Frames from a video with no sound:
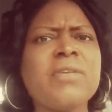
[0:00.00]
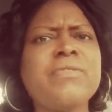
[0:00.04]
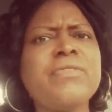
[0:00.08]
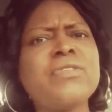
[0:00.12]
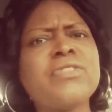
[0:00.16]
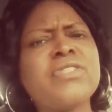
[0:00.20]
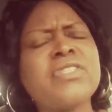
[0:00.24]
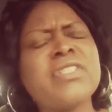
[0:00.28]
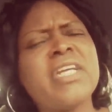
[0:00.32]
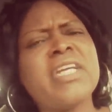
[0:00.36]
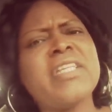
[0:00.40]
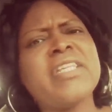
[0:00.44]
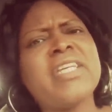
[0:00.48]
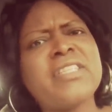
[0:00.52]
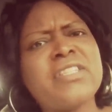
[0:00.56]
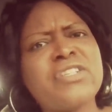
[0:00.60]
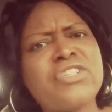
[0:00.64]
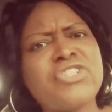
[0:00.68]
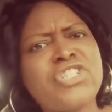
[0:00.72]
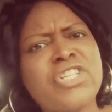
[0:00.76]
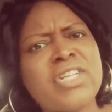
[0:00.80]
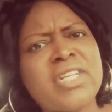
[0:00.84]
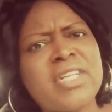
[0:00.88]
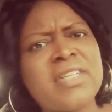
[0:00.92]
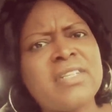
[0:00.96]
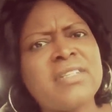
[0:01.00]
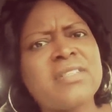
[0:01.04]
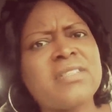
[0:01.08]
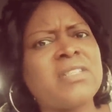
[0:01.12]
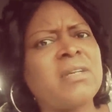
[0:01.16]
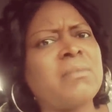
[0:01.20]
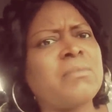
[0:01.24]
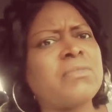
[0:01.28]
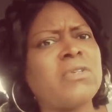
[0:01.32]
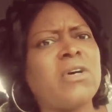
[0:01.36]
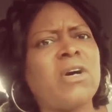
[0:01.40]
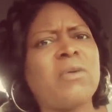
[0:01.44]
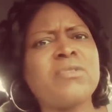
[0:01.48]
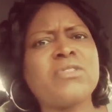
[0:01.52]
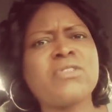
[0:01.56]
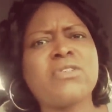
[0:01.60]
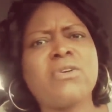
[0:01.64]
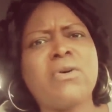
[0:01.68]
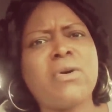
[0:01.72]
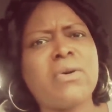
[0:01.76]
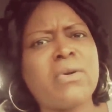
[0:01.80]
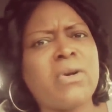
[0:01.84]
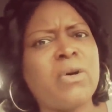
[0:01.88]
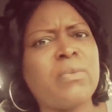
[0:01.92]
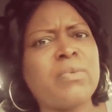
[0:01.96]
if you're seeing that the chicken, something's always
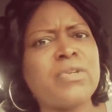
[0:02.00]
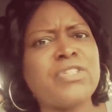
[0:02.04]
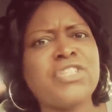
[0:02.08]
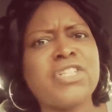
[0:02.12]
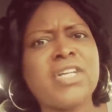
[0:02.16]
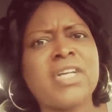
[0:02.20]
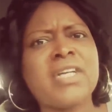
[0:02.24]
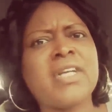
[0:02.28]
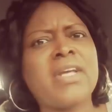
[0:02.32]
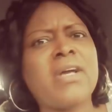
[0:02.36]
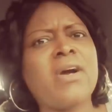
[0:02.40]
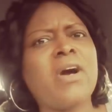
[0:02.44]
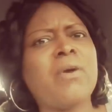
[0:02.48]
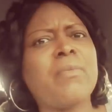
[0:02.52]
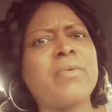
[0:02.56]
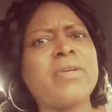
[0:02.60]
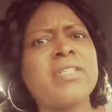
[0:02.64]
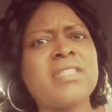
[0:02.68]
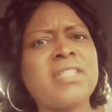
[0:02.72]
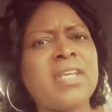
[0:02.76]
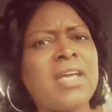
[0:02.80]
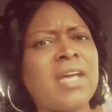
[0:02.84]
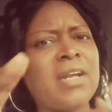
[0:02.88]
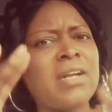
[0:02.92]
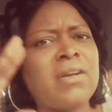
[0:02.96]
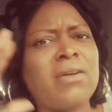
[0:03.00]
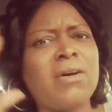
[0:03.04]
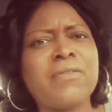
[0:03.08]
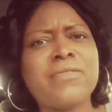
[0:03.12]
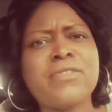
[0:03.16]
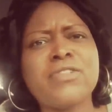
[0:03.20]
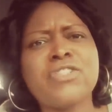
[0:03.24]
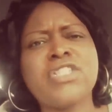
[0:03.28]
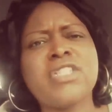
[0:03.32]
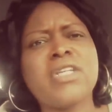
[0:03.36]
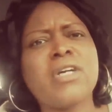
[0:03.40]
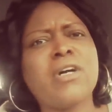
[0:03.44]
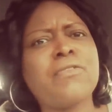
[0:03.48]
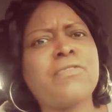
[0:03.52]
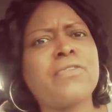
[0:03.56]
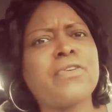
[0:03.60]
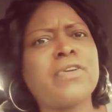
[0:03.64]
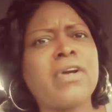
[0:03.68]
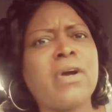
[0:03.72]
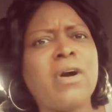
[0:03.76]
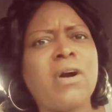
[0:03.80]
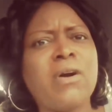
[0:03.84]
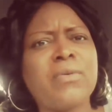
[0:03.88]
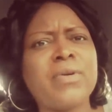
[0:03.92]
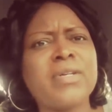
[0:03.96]
going on with chicken, they're always taking it off the shelf
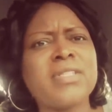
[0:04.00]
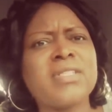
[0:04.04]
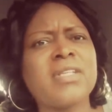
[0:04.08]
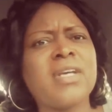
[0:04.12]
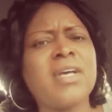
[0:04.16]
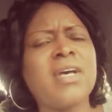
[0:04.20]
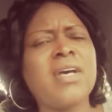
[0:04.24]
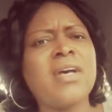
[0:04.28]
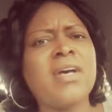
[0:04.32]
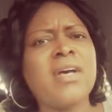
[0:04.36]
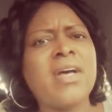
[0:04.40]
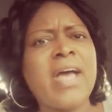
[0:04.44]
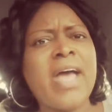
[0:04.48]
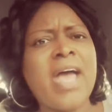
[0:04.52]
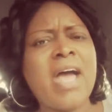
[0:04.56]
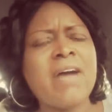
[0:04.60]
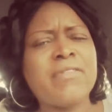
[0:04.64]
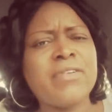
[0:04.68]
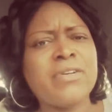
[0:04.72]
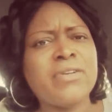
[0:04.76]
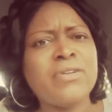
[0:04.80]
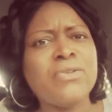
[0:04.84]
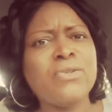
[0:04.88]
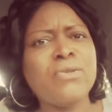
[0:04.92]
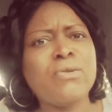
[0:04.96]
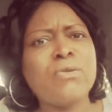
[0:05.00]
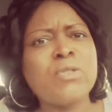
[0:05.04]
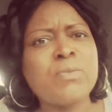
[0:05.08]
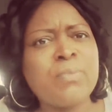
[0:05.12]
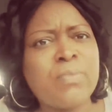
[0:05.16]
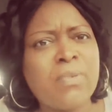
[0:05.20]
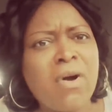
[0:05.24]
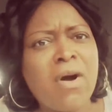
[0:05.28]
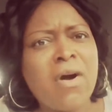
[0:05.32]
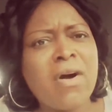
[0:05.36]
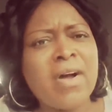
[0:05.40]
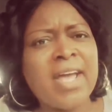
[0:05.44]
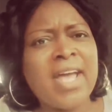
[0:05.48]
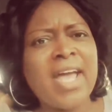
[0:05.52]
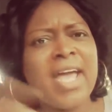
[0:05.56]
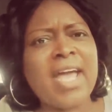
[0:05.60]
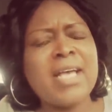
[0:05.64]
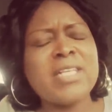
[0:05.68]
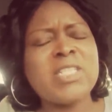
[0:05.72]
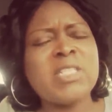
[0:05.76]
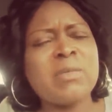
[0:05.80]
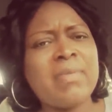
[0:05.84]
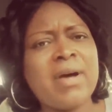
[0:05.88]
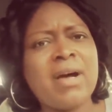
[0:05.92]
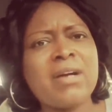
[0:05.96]
or they always have a news
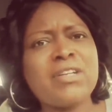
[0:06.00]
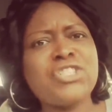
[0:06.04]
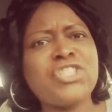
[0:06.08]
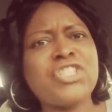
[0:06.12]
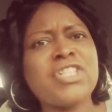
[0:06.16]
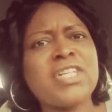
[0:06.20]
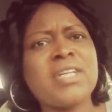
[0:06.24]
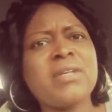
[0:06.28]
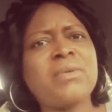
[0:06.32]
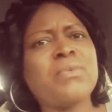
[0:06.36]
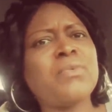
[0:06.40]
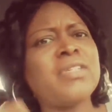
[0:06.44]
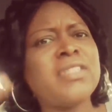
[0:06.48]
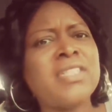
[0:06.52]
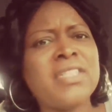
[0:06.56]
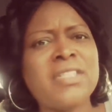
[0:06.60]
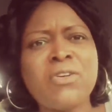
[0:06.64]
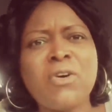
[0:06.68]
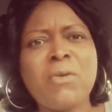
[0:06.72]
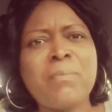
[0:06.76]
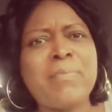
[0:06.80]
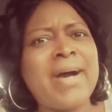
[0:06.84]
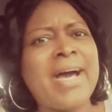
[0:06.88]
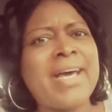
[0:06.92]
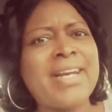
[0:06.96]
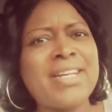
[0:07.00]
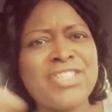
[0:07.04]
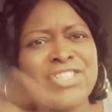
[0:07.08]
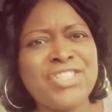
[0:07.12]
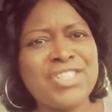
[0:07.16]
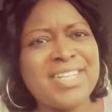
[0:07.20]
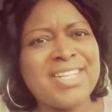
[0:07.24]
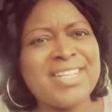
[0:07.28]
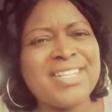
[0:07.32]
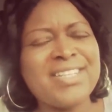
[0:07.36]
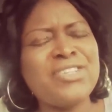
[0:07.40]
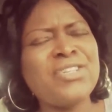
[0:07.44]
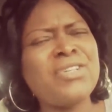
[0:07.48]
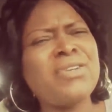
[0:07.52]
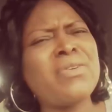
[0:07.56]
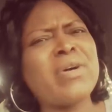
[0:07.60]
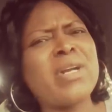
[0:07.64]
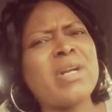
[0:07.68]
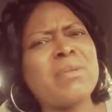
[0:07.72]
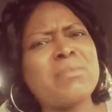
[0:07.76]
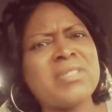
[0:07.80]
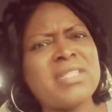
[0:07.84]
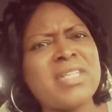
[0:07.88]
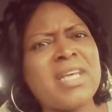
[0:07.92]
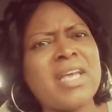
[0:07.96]
broadcast about chicken, well, then don't buy the chicken. You know
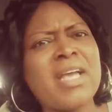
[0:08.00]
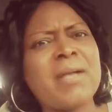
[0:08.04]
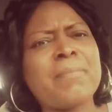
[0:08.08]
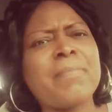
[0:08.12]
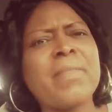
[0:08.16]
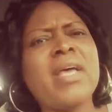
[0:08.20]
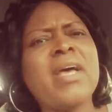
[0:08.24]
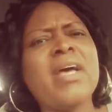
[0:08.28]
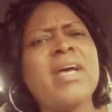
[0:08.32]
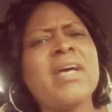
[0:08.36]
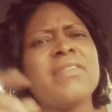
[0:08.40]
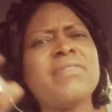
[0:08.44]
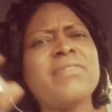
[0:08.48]
what I'm saying?